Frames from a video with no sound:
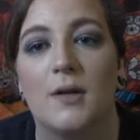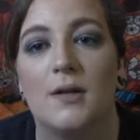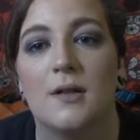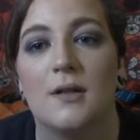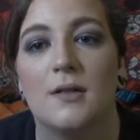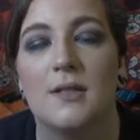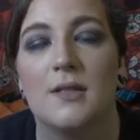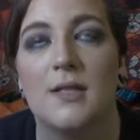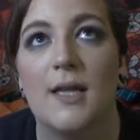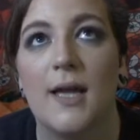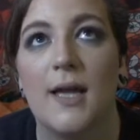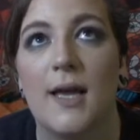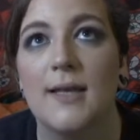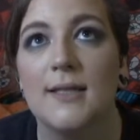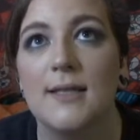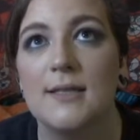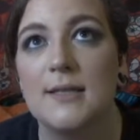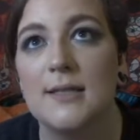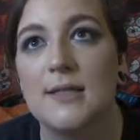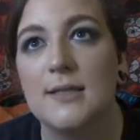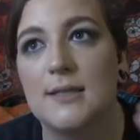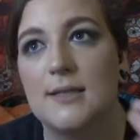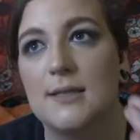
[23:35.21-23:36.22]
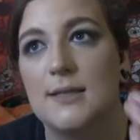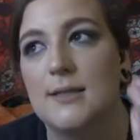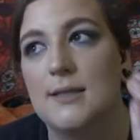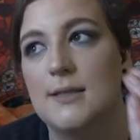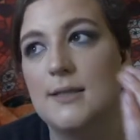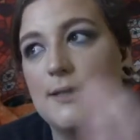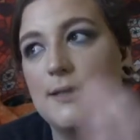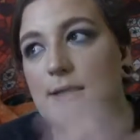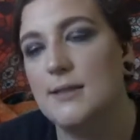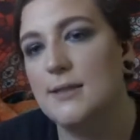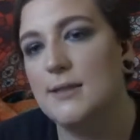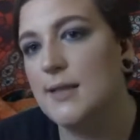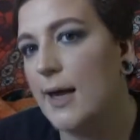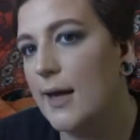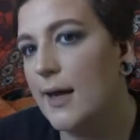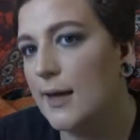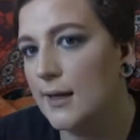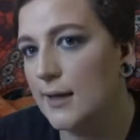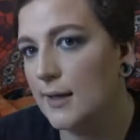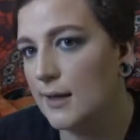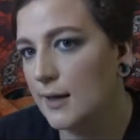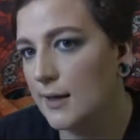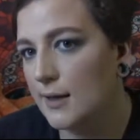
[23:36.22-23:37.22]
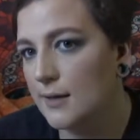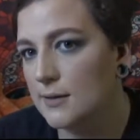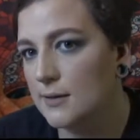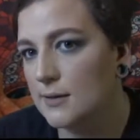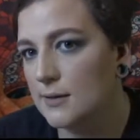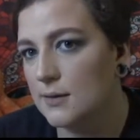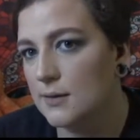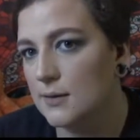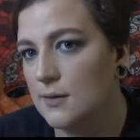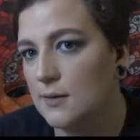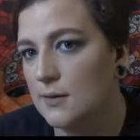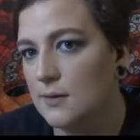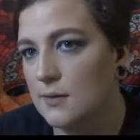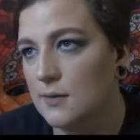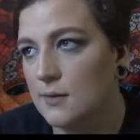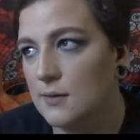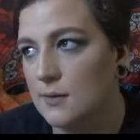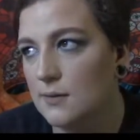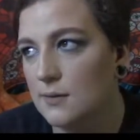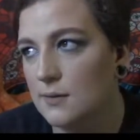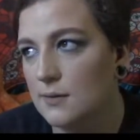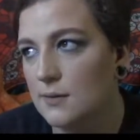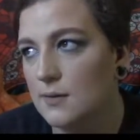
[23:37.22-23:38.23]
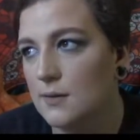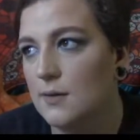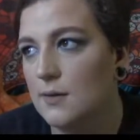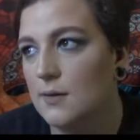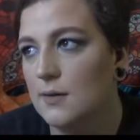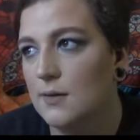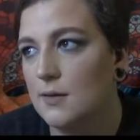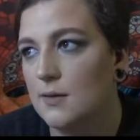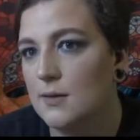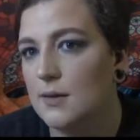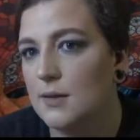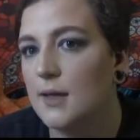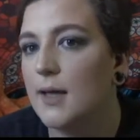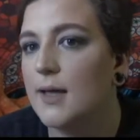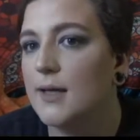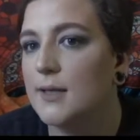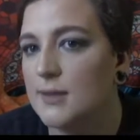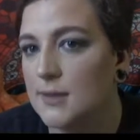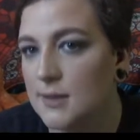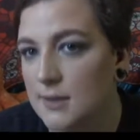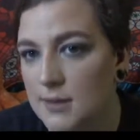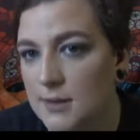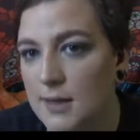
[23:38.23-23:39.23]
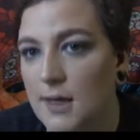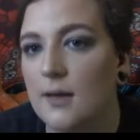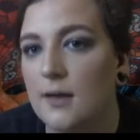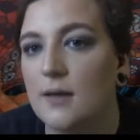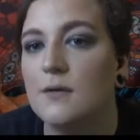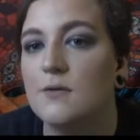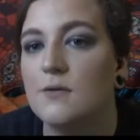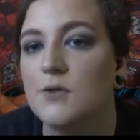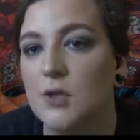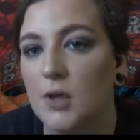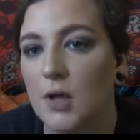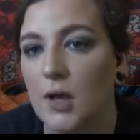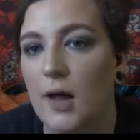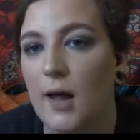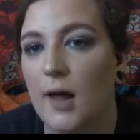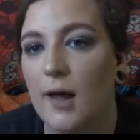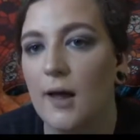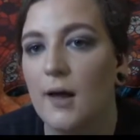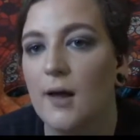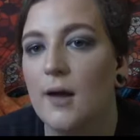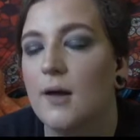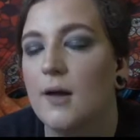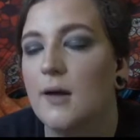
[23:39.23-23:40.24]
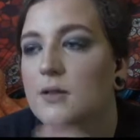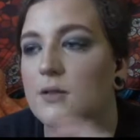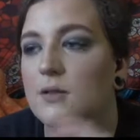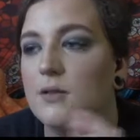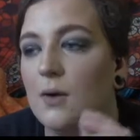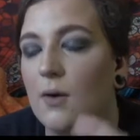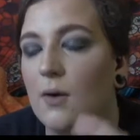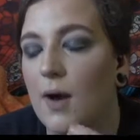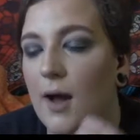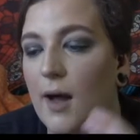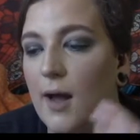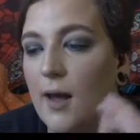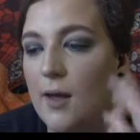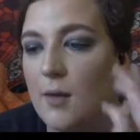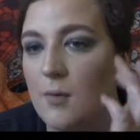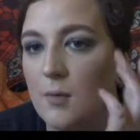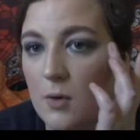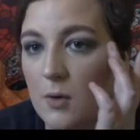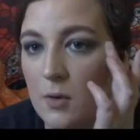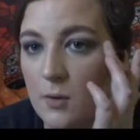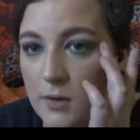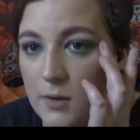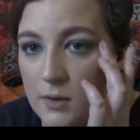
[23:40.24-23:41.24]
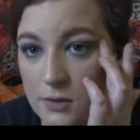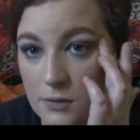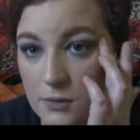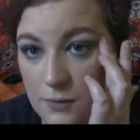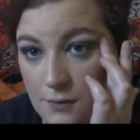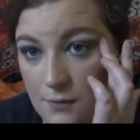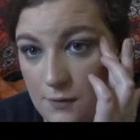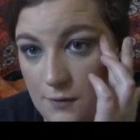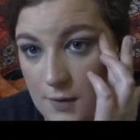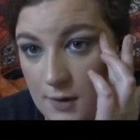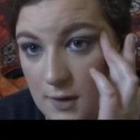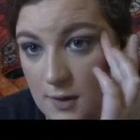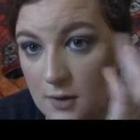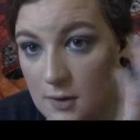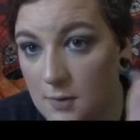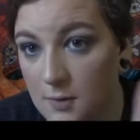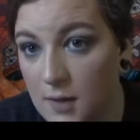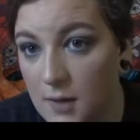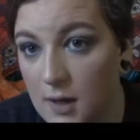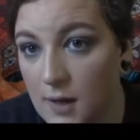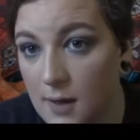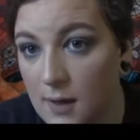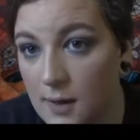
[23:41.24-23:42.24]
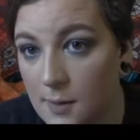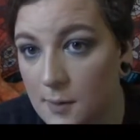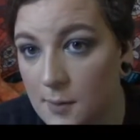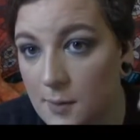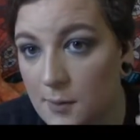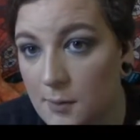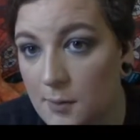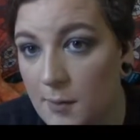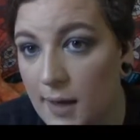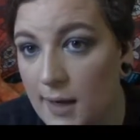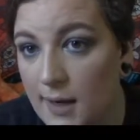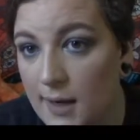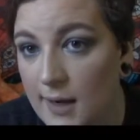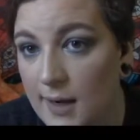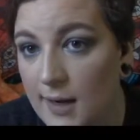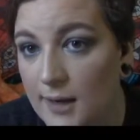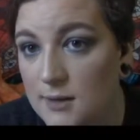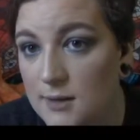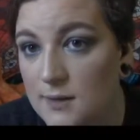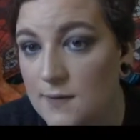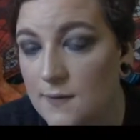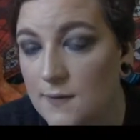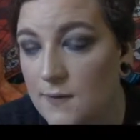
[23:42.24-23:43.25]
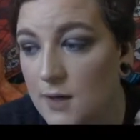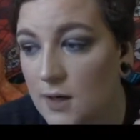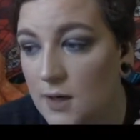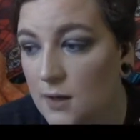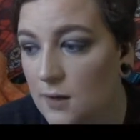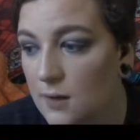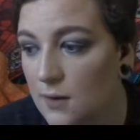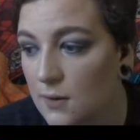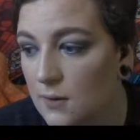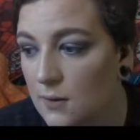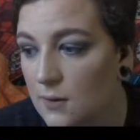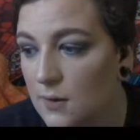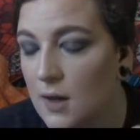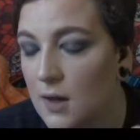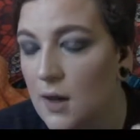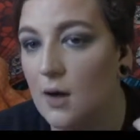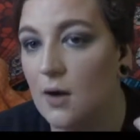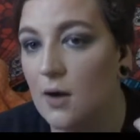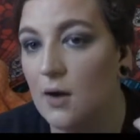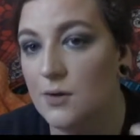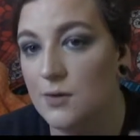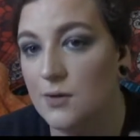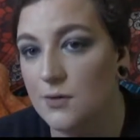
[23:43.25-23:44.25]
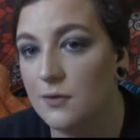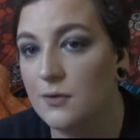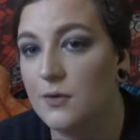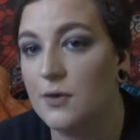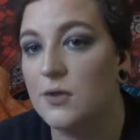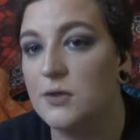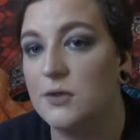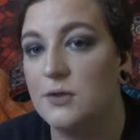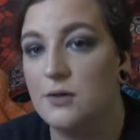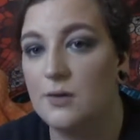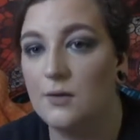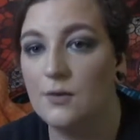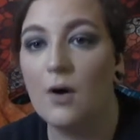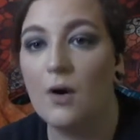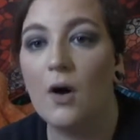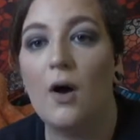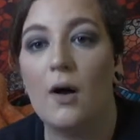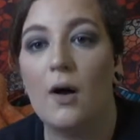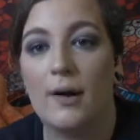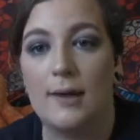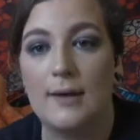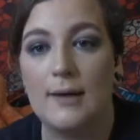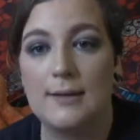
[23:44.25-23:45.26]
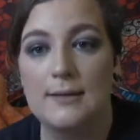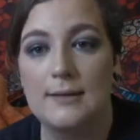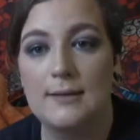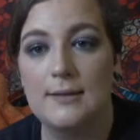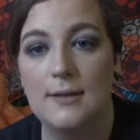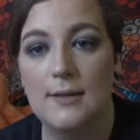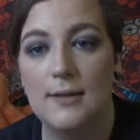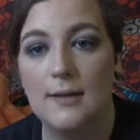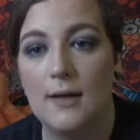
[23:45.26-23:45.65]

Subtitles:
Today is the 2nd of July. So I am going to film my next video on the 1st of August.